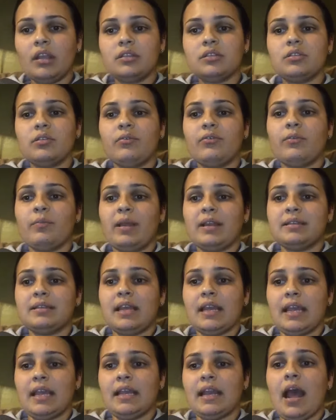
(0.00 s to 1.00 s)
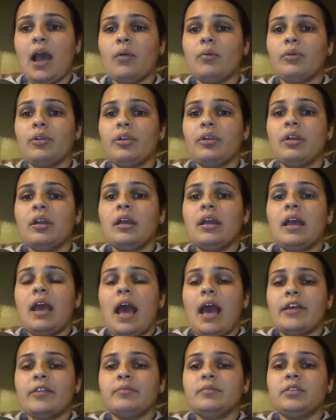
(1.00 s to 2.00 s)
So for my second hour,
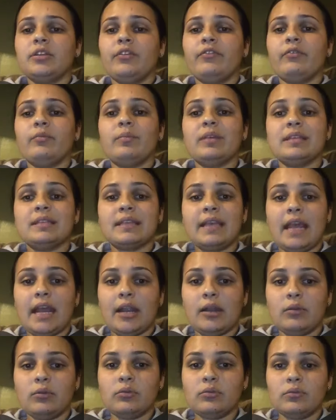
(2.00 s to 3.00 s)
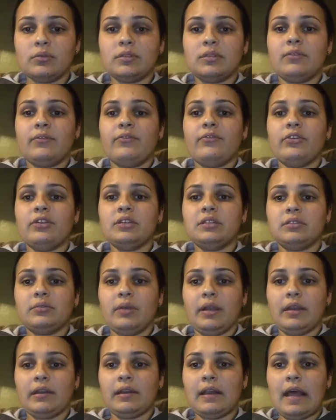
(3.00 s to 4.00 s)
I observed Miss Carroll's first
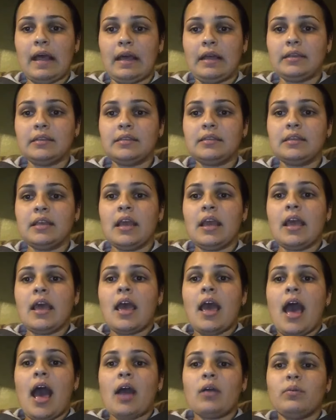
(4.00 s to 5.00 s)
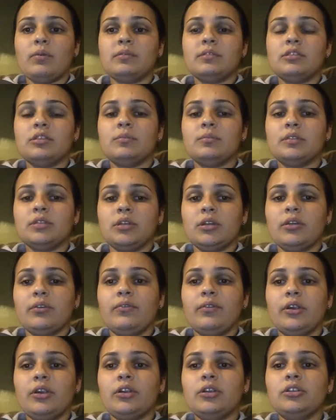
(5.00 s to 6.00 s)
grade class. I went to
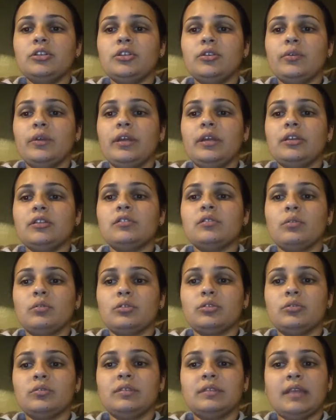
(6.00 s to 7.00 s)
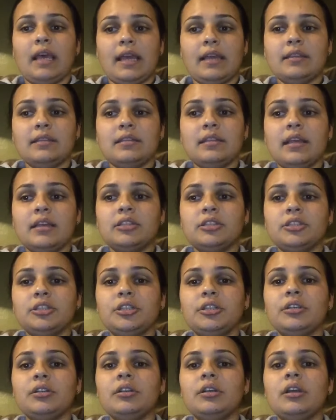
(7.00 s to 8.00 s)
observe her during social science
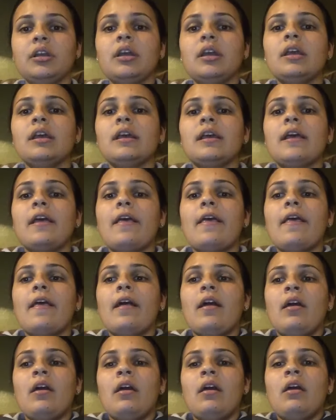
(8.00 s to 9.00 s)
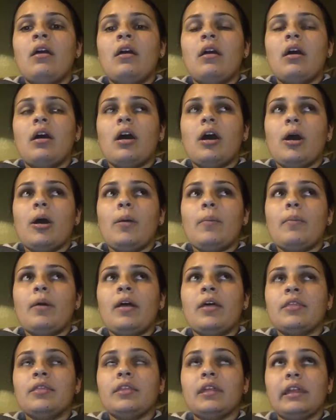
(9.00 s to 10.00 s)
lecture.
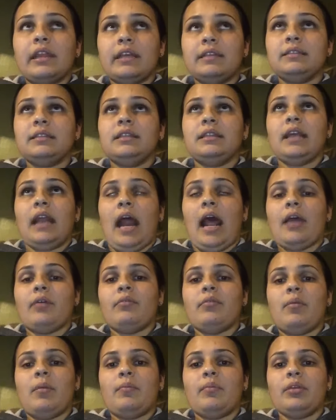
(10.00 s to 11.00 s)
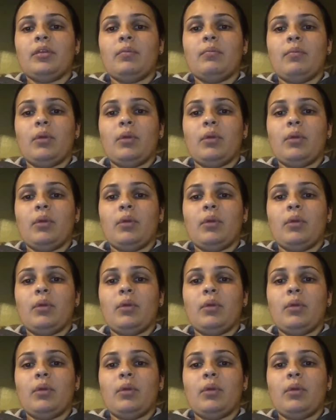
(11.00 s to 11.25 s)
The lesson that I remember the